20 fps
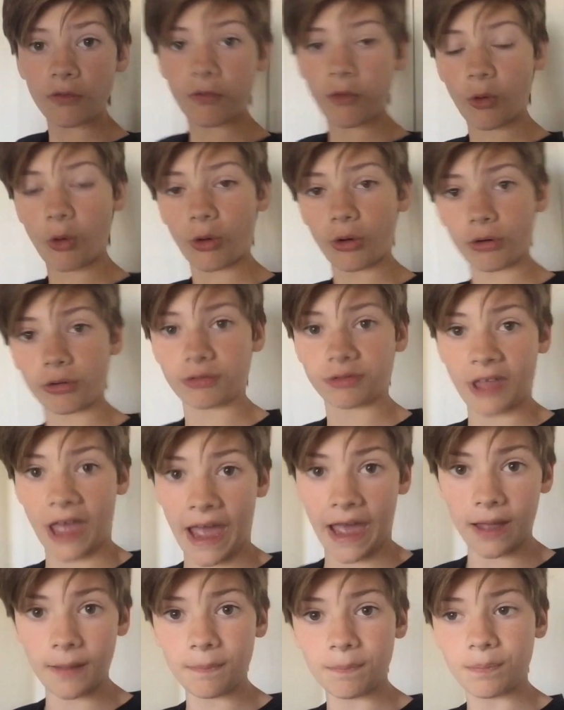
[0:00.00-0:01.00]
for
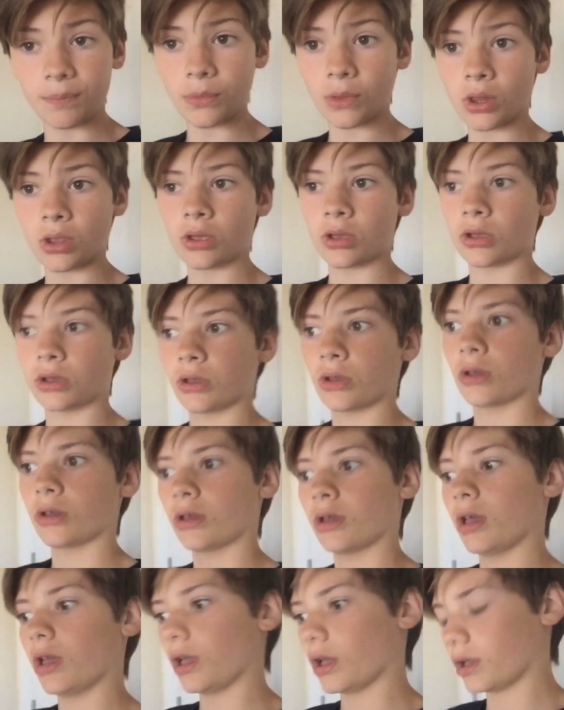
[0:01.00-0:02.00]
that.
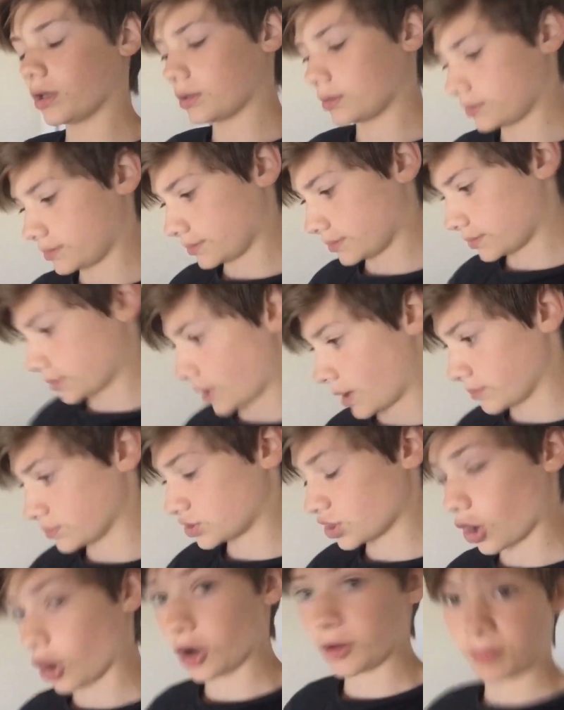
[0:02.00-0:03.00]
And I'm
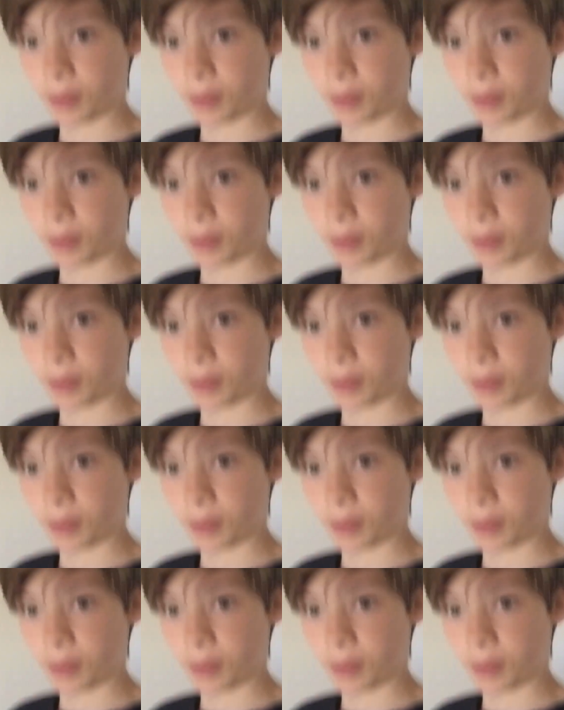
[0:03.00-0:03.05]
sorry,